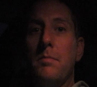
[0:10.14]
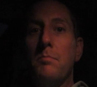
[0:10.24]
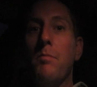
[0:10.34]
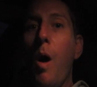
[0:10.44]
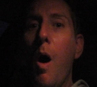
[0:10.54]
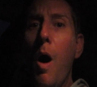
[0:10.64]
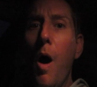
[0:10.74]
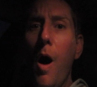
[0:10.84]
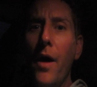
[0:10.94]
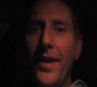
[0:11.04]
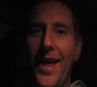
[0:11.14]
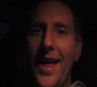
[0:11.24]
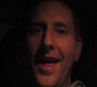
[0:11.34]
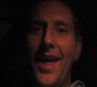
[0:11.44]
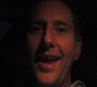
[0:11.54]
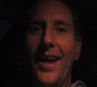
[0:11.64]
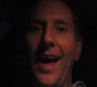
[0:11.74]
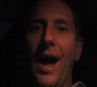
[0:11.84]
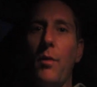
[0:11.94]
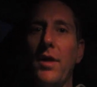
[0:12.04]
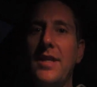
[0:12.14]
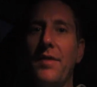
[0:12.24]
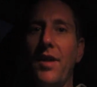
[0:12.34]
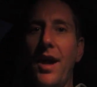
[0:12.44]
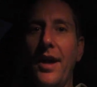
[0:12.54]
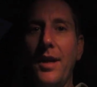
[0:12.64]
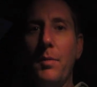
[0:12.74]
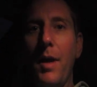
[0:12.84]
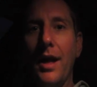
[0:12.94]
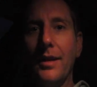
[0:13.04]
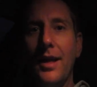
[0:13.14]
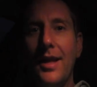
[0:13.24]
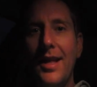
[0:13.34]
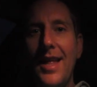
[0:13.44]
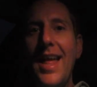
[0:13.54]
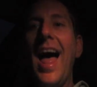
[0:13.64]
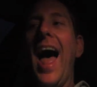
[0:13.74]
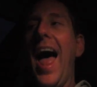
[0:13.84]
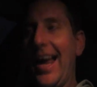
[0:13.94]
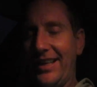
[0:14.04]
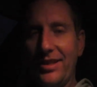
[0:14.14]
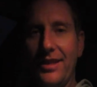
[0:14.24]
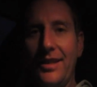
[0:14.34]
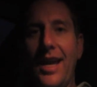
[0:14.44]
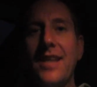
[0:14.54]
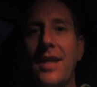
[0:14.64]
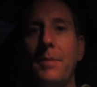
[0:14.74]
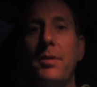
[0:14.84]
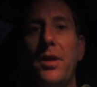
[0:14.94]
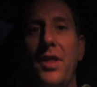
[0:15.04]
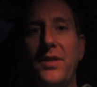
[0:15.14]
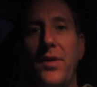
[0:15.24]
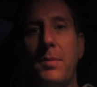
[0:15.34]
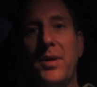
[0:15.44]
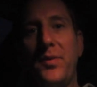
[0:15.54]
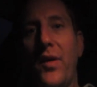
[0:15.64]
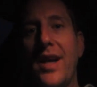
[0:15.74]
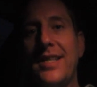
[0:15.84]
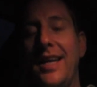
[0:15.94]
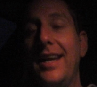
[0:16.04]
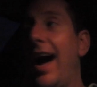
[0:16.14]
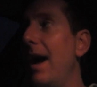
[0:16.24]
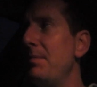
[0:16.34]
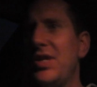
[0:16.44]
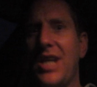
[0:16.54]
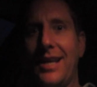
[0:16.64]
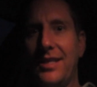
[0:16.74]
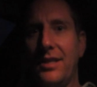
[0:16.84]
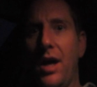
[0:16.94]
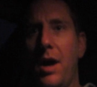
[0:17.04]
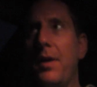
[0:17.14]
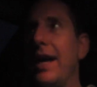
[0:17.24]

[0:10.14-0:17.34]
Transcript: Morning! How the devil are you? Well, excellent. Yes, I'm good. Thanks very much for asking. I'm shattered though.